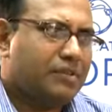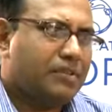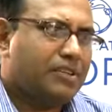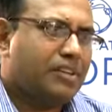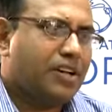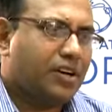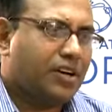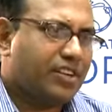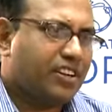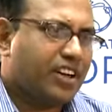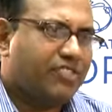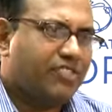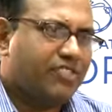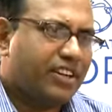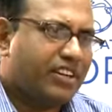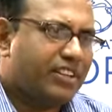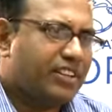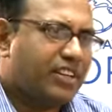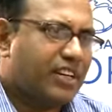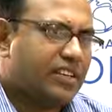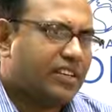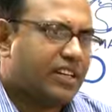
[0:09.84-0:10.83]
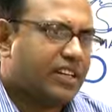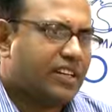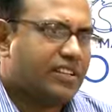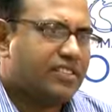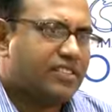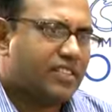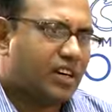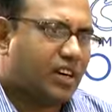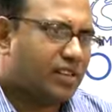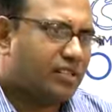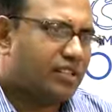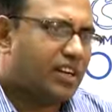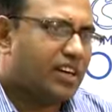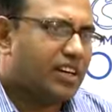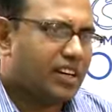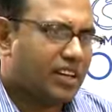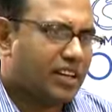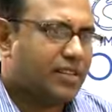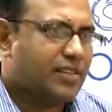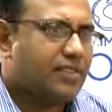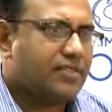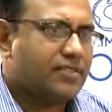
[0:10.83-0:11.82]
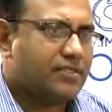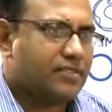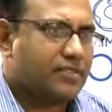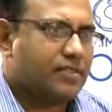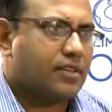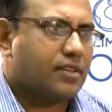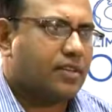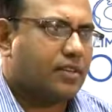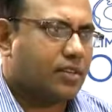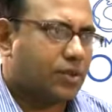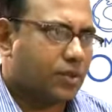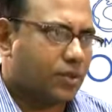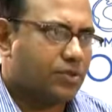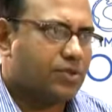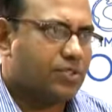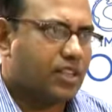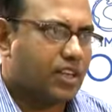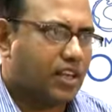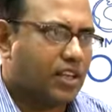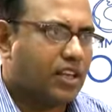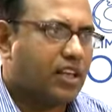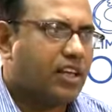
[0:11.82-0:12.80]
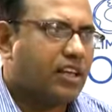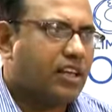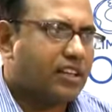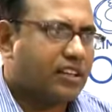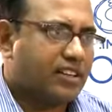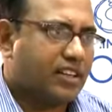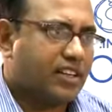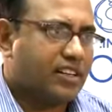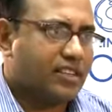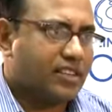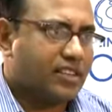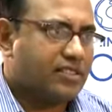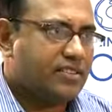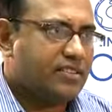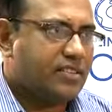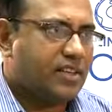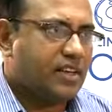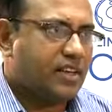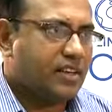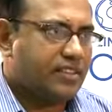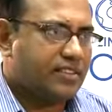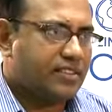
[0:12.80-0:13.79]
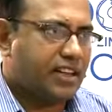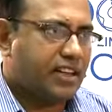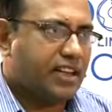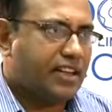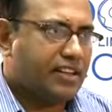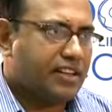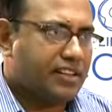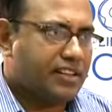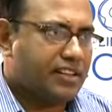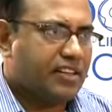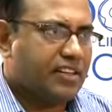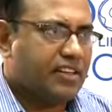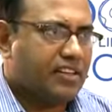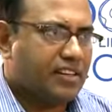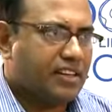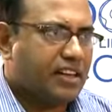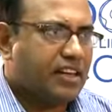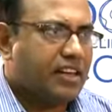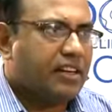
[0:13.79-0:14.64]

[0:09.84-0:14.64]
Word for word: drought affected, in southern is coastal, that is salinity